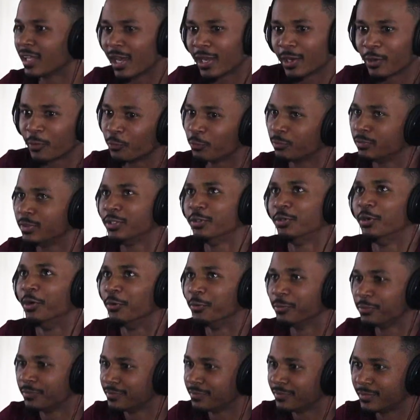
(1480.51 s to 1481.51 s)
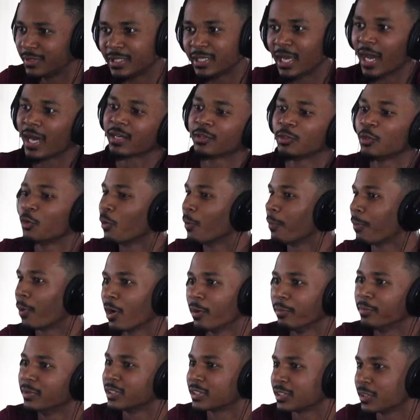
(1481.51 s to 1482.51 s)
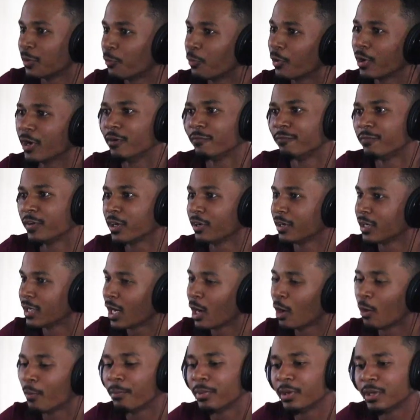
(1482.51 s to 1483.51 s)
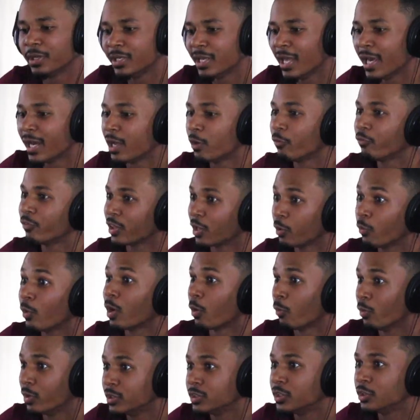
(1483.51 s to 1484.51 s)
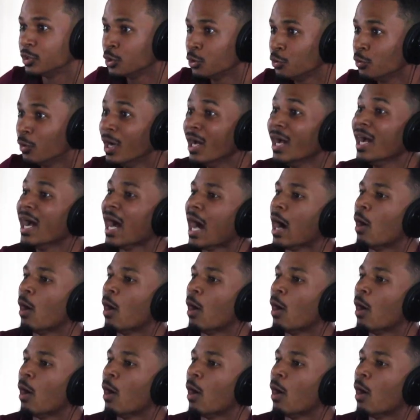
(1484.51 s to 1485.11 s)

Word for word: Like, you know, got a little apartment somewhere and figured it out, but that ain't really what I wanted to do.